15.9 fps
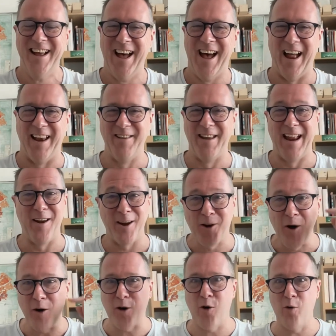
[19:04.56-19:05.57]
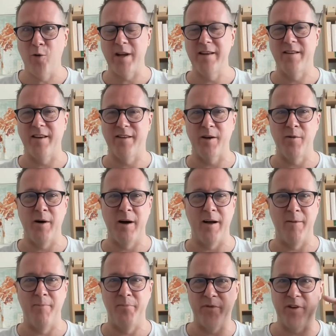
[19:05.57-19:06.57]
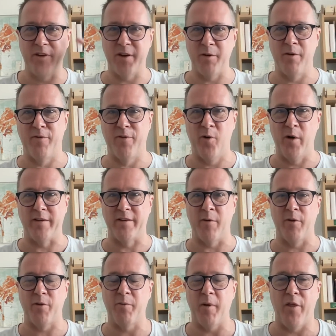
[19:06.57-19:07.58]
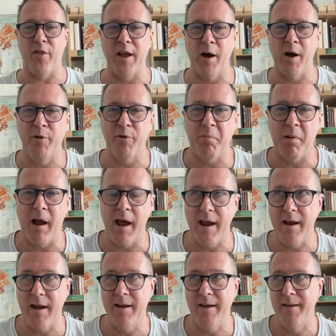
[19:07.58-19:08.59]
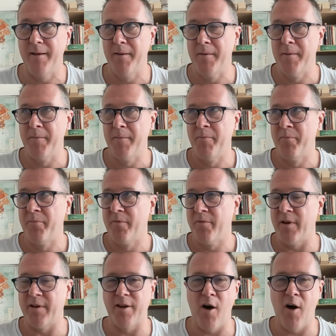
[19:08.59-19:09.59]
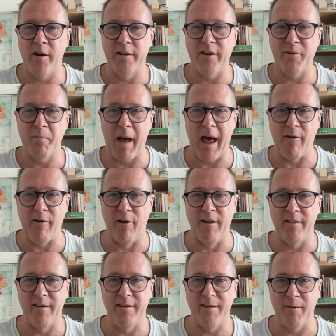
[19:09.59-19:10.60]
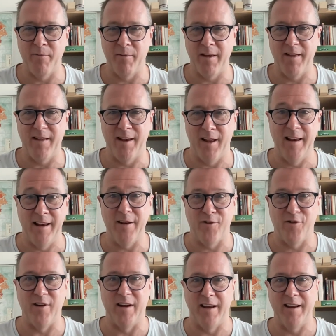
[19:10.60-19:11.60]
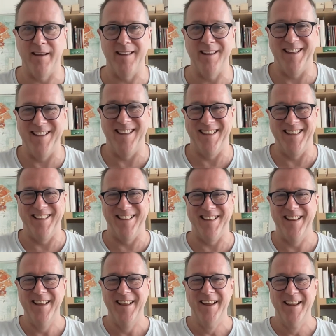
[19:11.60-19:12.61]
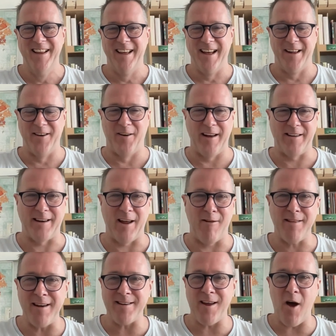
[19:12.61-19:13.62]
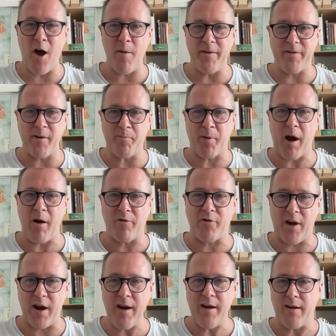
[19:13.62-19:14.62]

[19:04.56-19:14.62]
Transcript: And then I got called in to do a voice. I think I was playing the TARDIS parrot, literally. And I had to go, the TARDIS approaching!